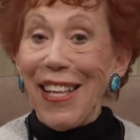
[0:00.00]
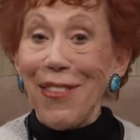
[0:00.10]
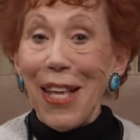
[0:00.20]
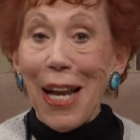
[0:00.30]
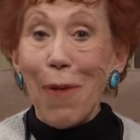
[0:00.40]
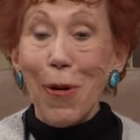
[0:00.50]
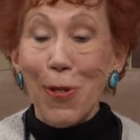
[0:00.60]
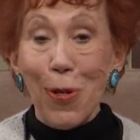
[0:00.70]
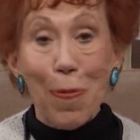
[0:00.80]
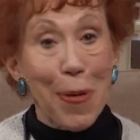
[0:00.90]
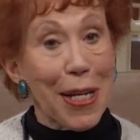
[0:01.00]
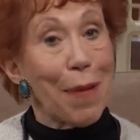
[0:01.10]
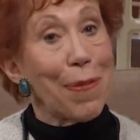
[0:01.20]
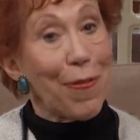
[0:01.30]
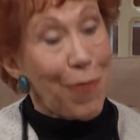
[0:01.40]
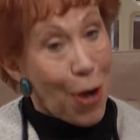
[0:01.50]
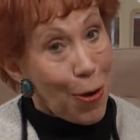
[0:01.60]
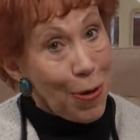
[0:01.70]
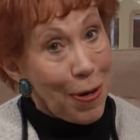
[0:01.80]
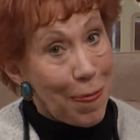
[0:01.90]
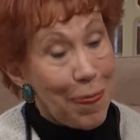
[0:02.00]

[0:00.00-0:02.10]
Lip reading: Then I want you to pick up the phone